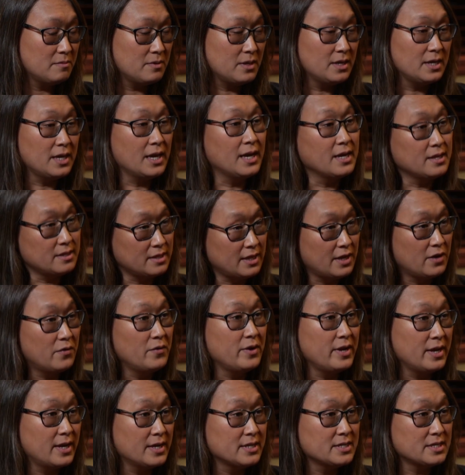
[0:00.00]
uh,
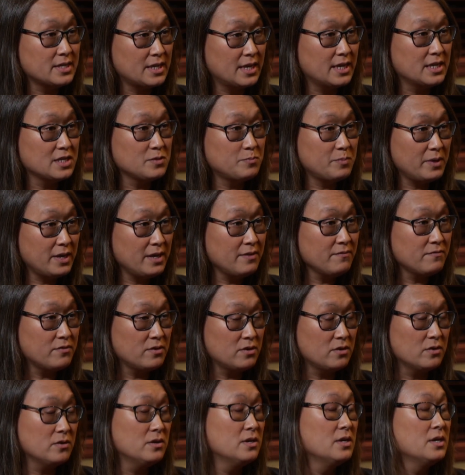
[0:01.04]
area as
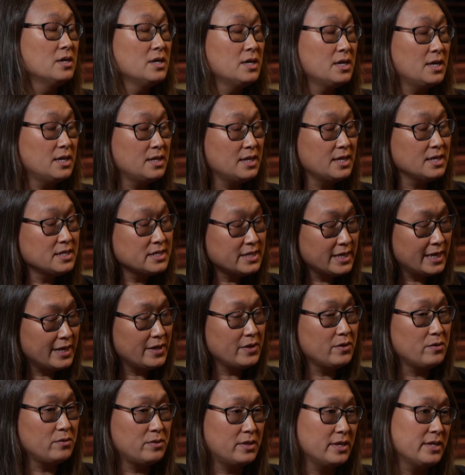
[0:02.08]
painful, and they tell
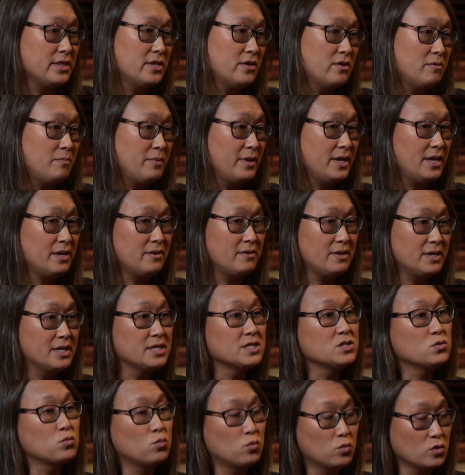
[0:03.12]
you that their pain
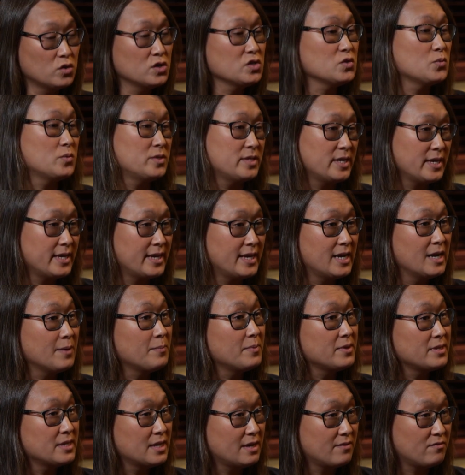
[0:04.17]
is worse when they get up
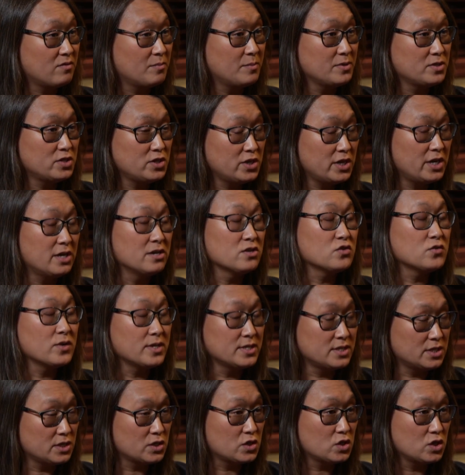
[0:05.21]
and down from a chair,
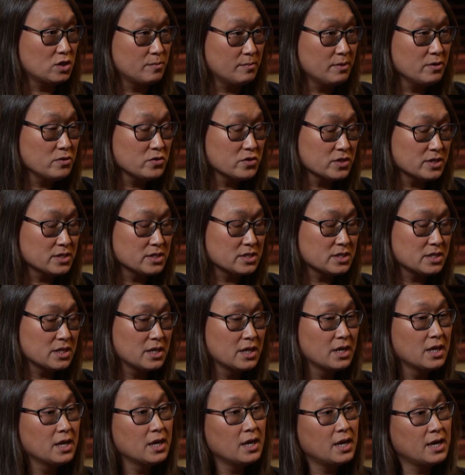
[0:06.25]
transitional motions.
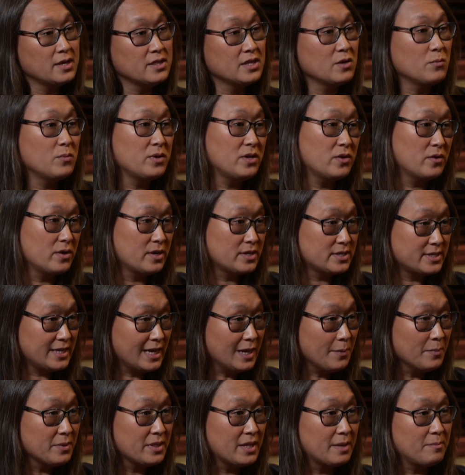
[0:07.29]
And then when you
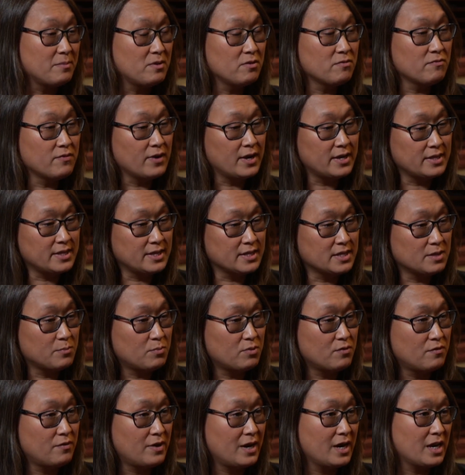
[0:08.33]
examine them, you find that the
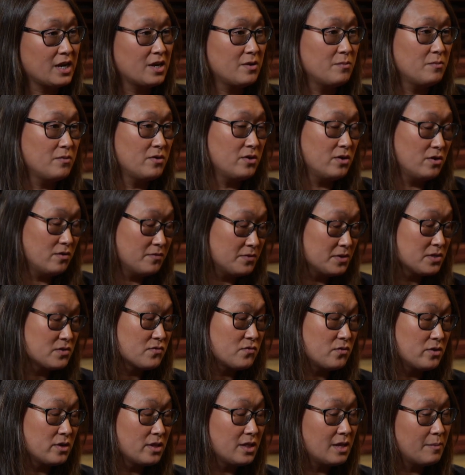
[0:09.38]
provocative maneuvers
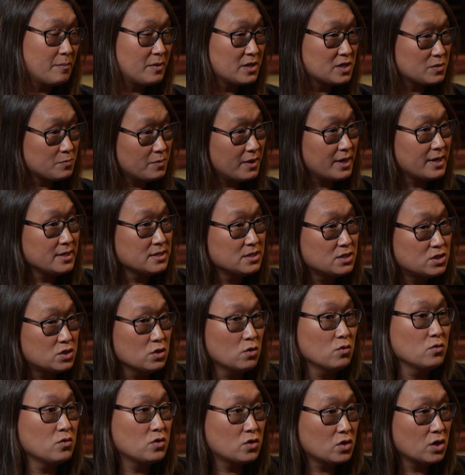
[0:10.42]
for the lumbar spine
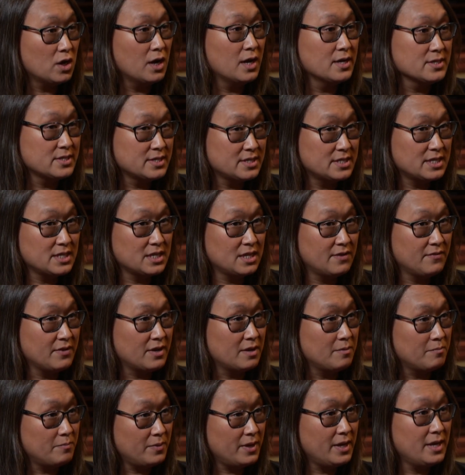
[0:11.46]
don't cause
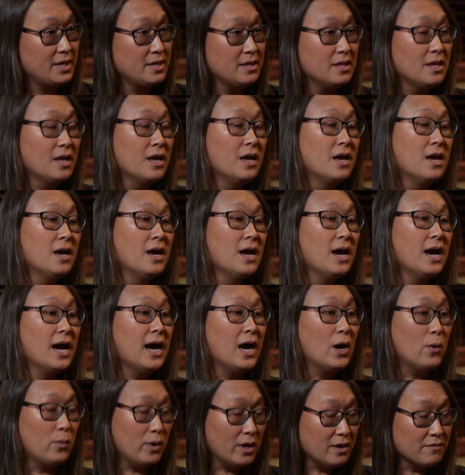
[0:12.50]
significant pain.
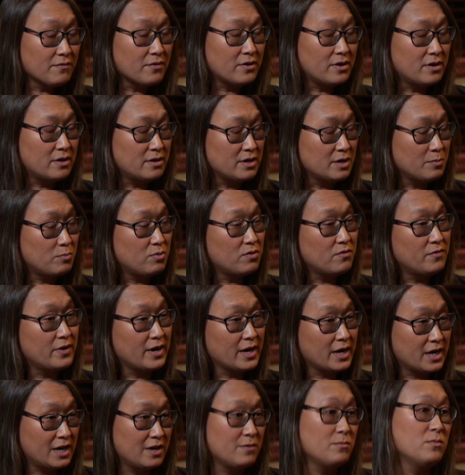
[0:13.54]
However, the
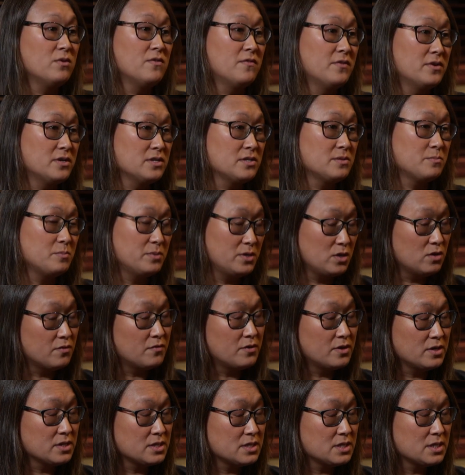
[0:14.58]
provocative maneuvers,
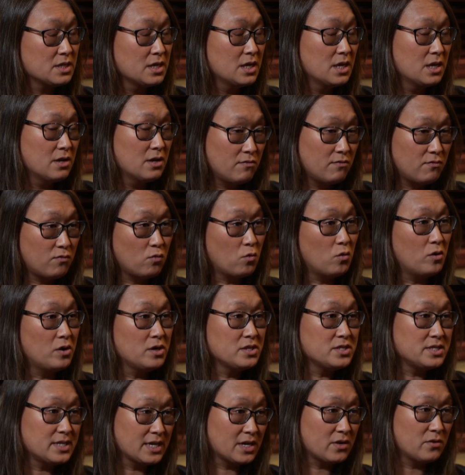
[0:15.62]
maneuvers for
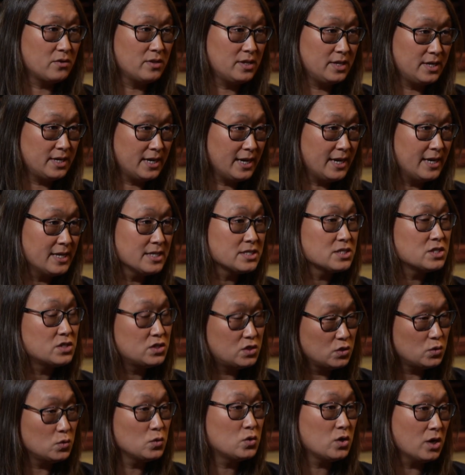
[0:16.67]
sacral
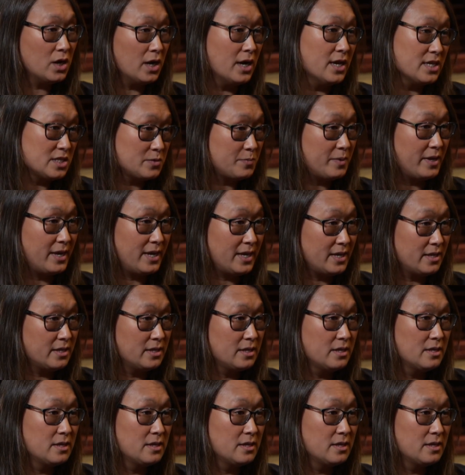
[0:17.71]
do cause pain